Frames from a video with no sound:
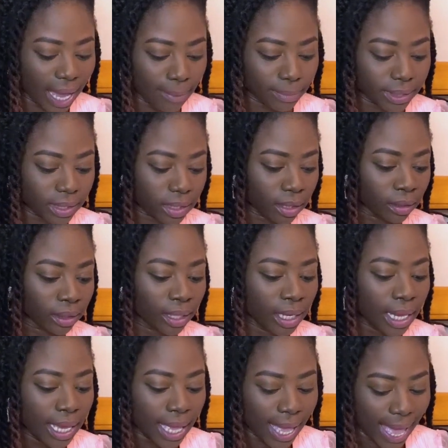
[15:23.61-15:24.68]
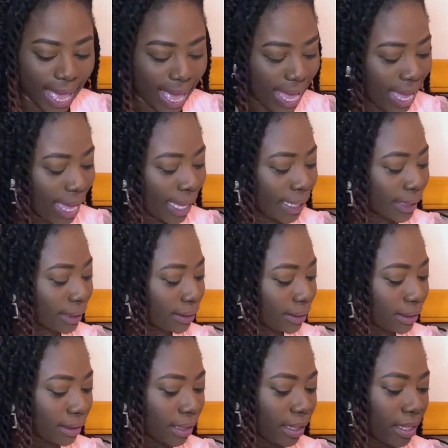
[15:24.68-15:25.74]
Amazon,
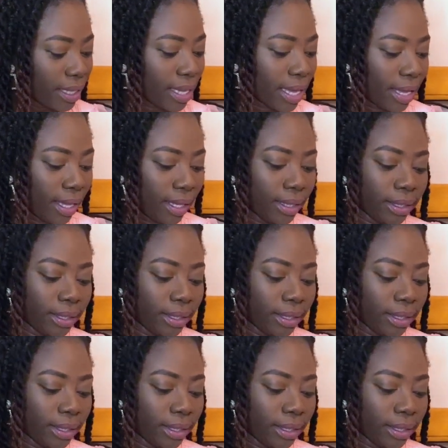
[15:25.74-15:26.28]
and yeah,